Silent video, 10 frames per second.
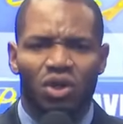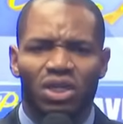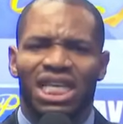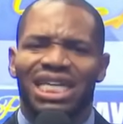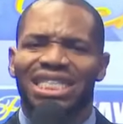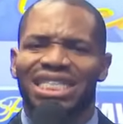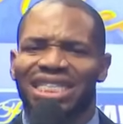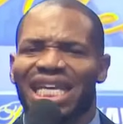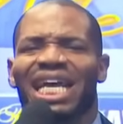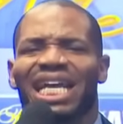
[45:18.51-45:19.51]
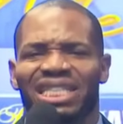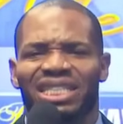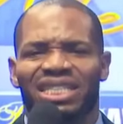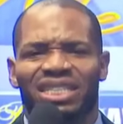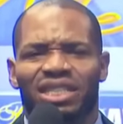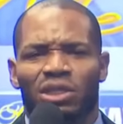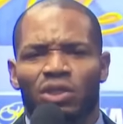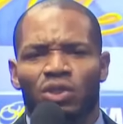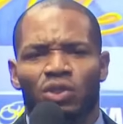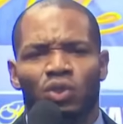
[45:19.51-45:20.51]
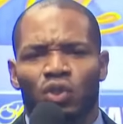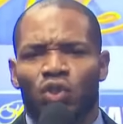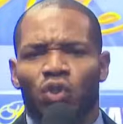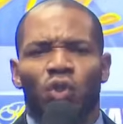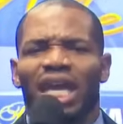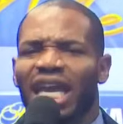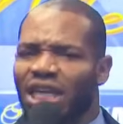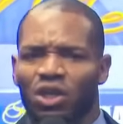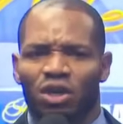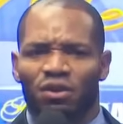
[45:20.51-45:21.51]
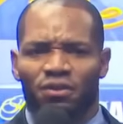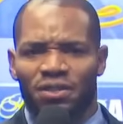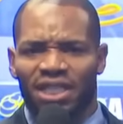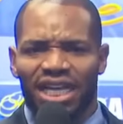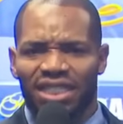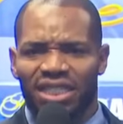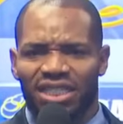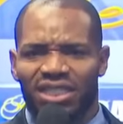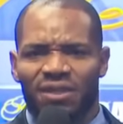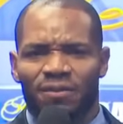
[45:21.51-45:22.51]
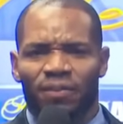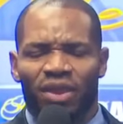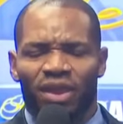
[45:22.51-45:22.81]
God can decide to show any of us kindness.